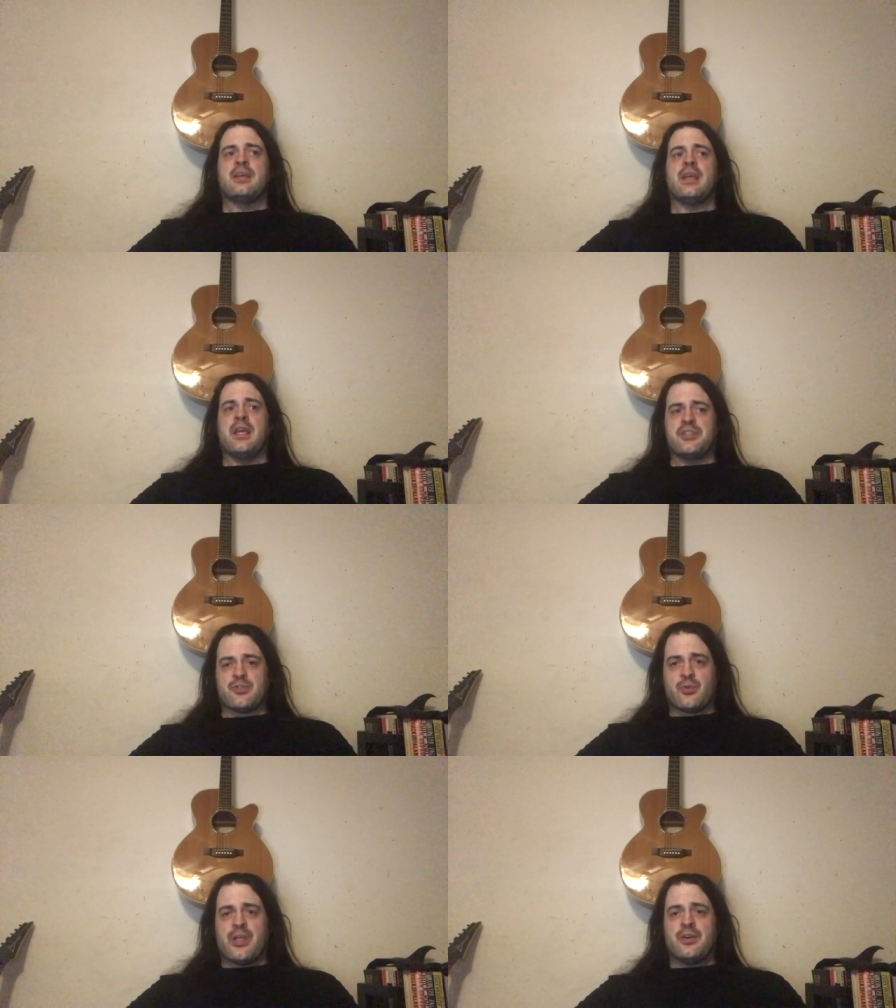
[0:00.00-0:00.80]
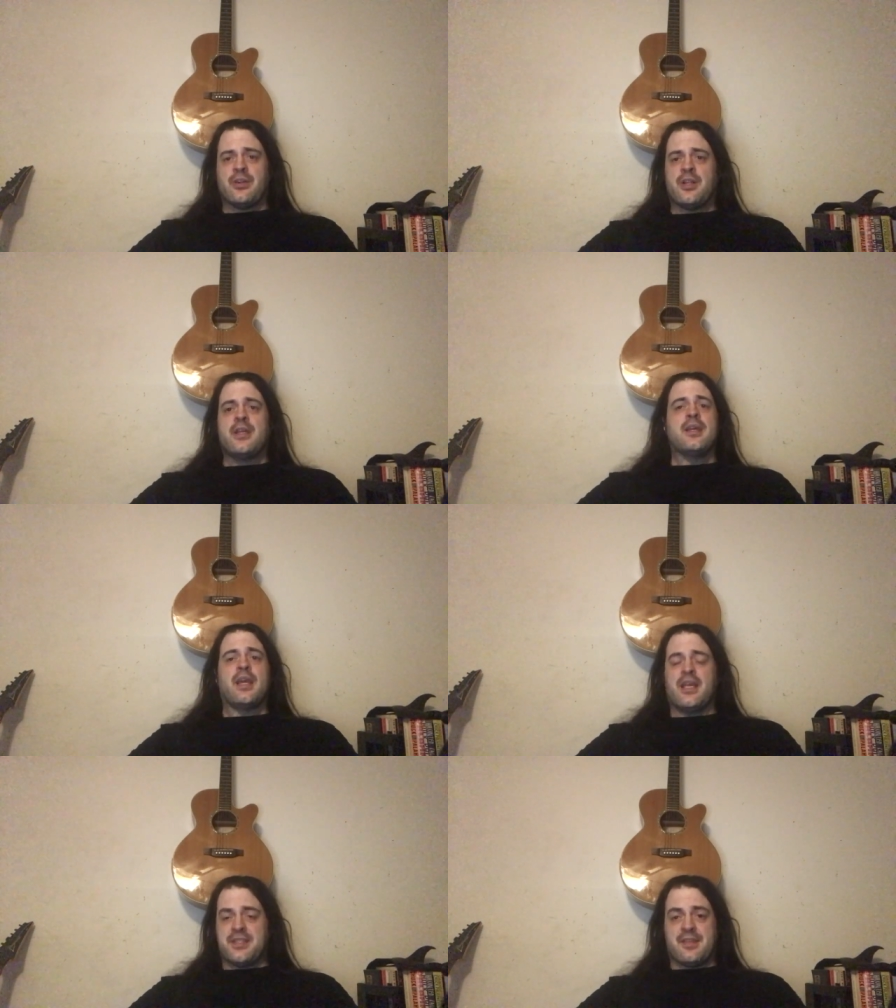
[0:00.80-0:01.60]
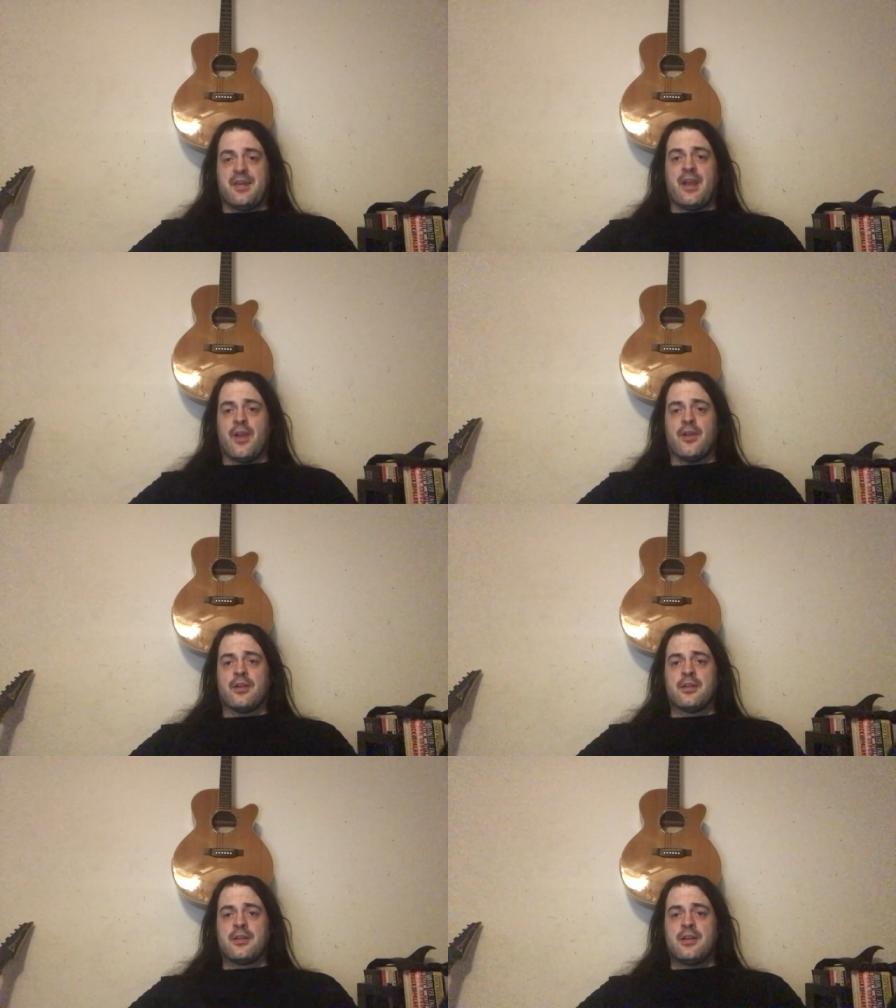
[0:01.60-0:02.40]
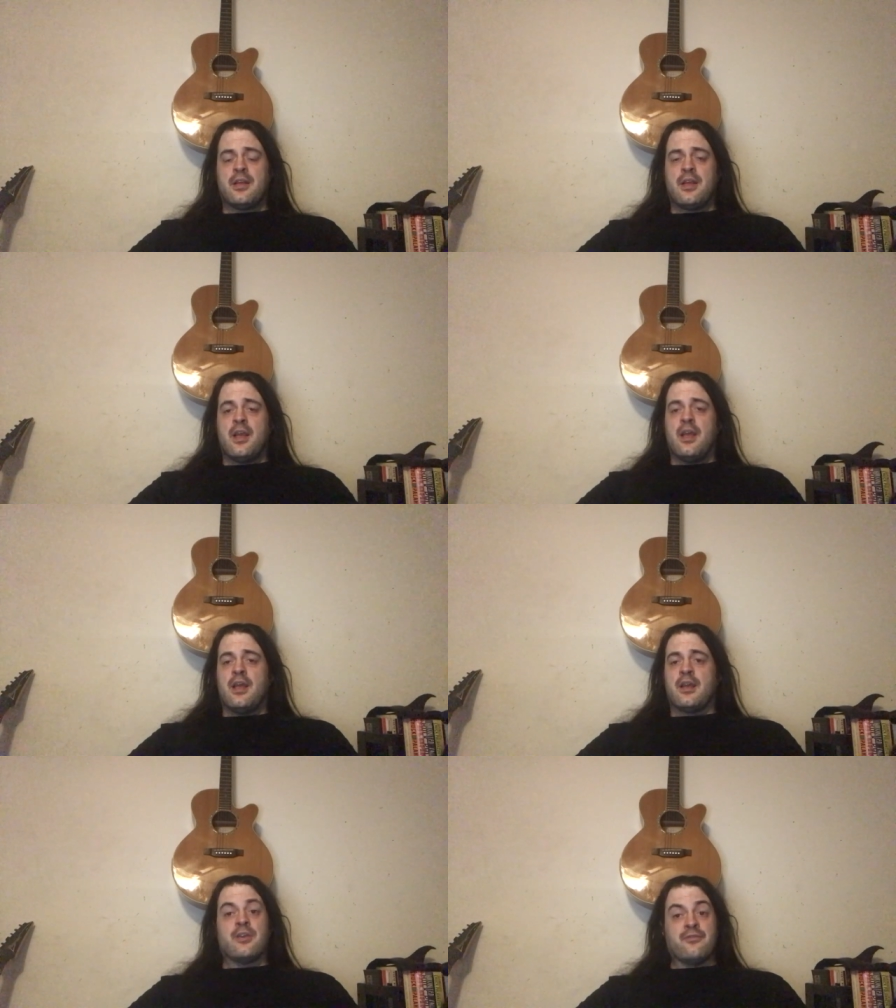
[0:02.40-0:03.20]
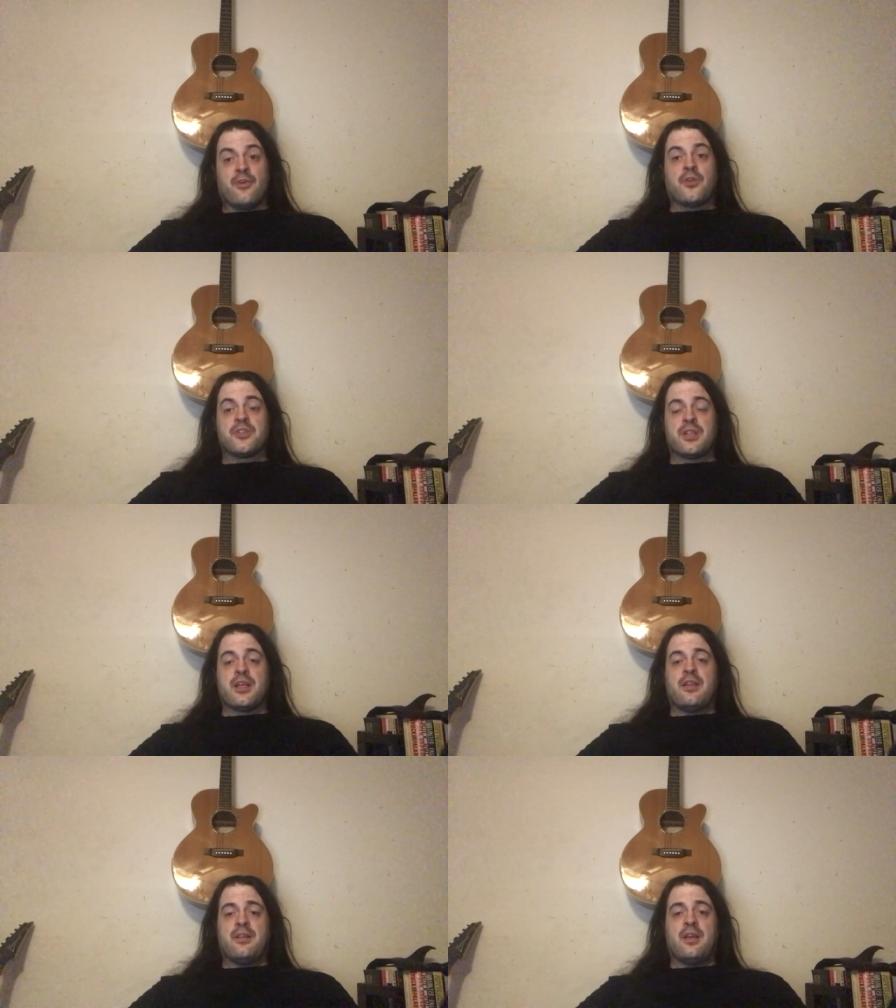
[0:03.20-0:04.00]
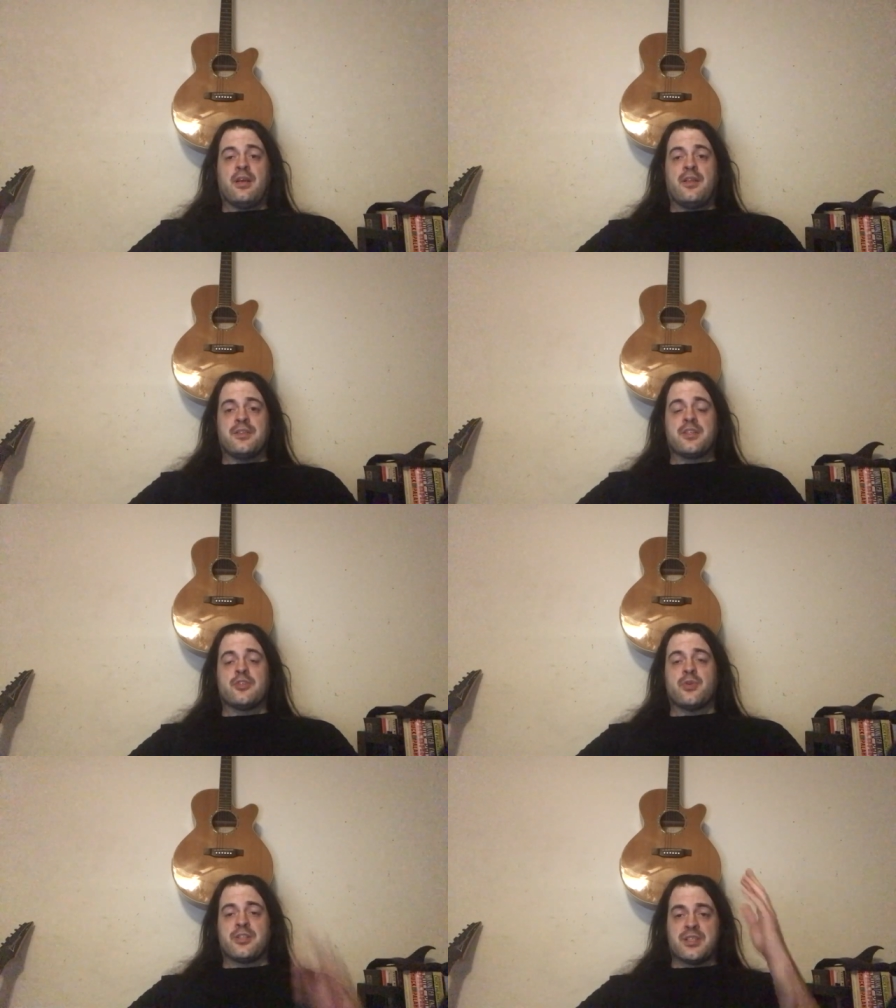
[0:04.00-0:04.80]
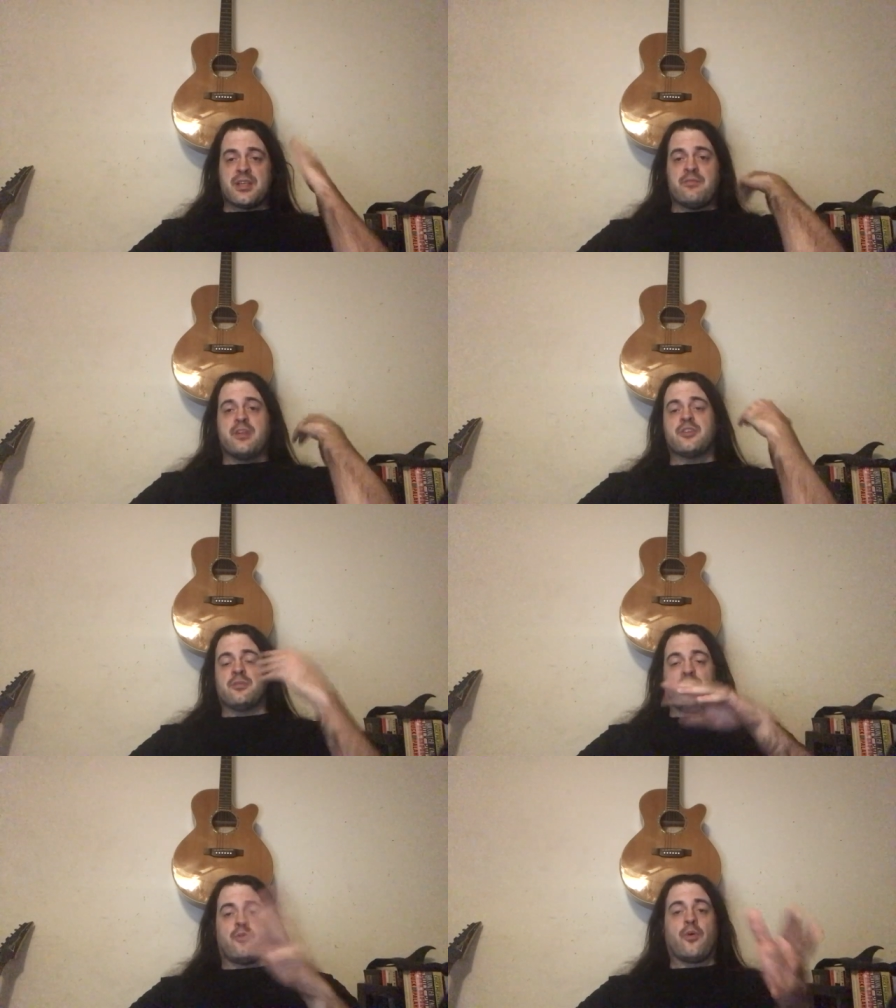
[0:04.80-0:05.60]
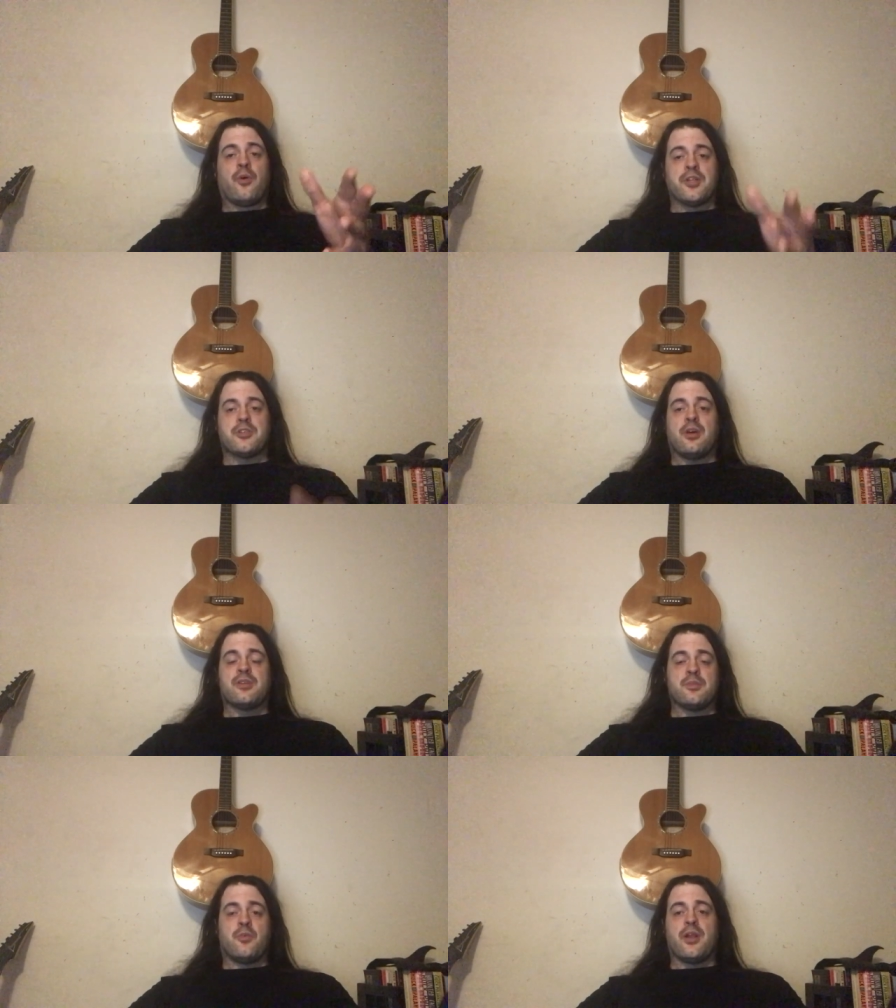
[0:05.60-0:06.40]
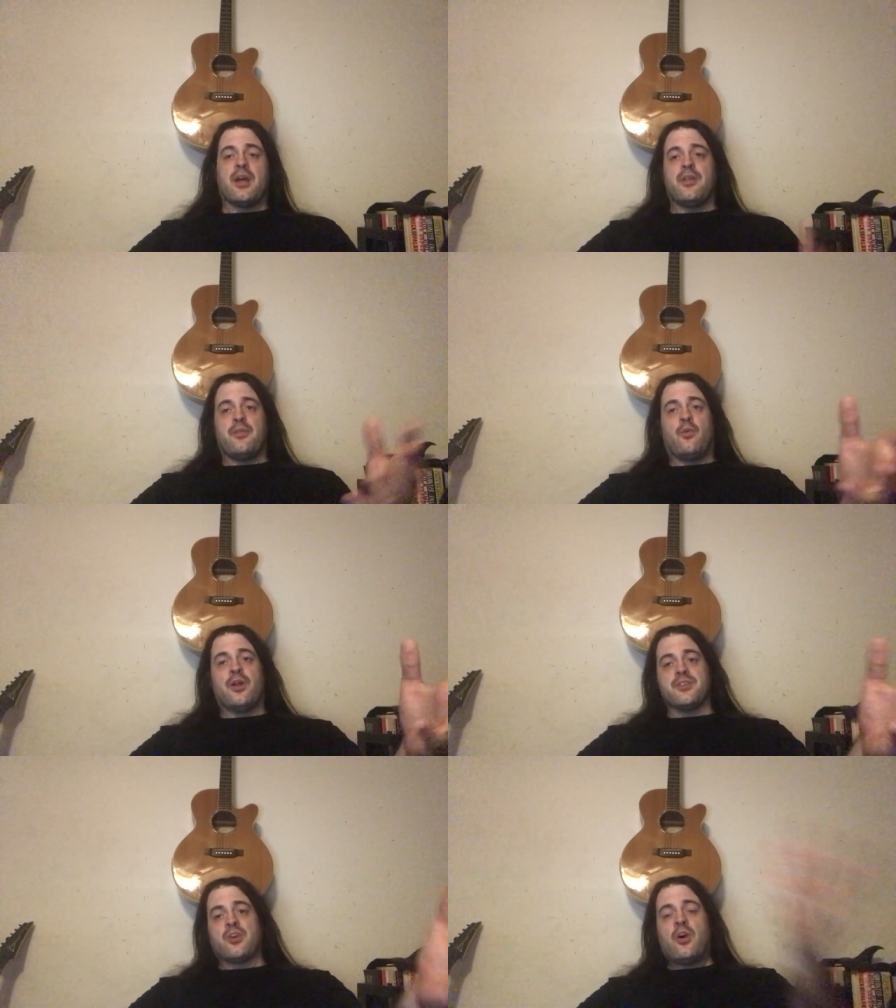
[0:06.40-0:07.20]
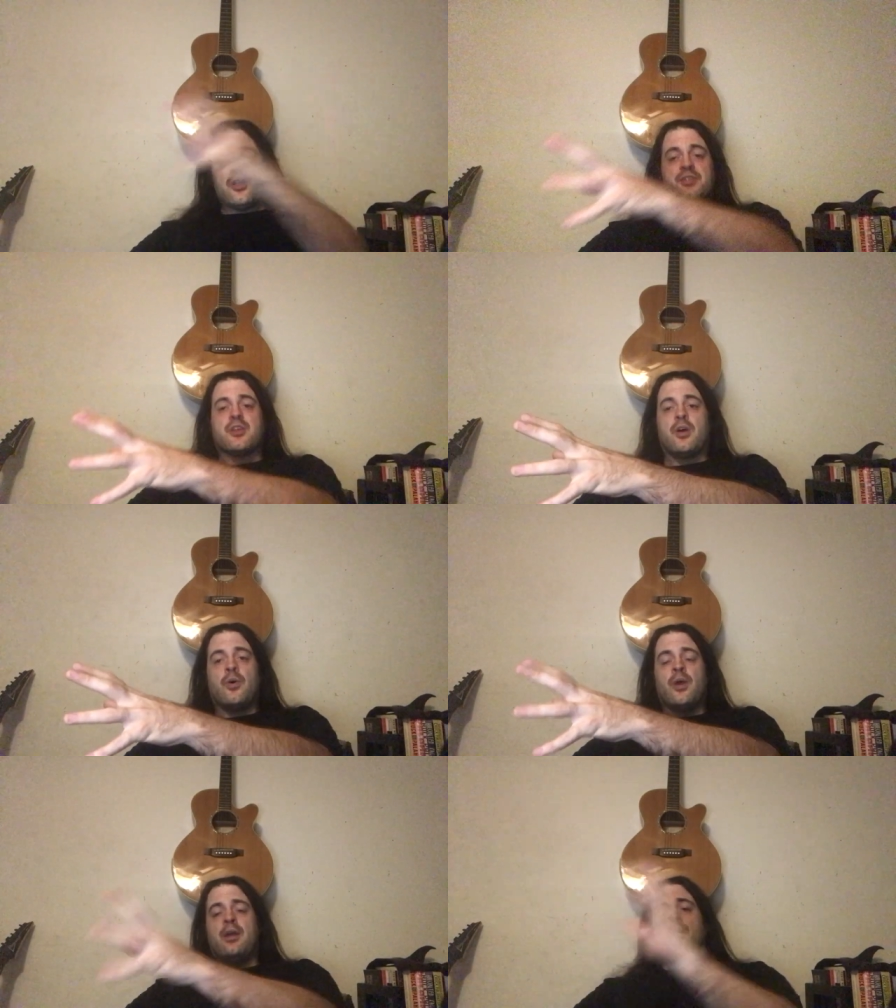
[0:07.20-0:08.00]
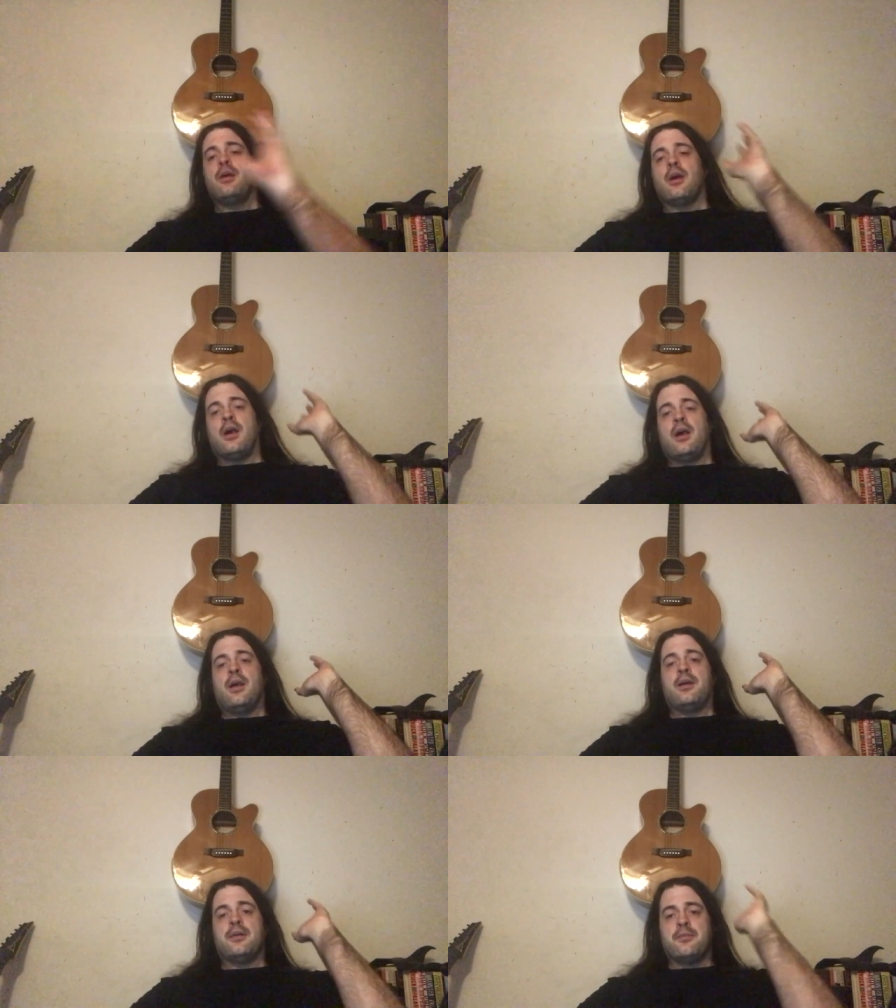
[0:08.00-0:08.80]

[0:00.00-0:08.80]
It's real. It's there. Conversely, the uh, the situation as I've mentioned before, what I should also point out, what is also uh,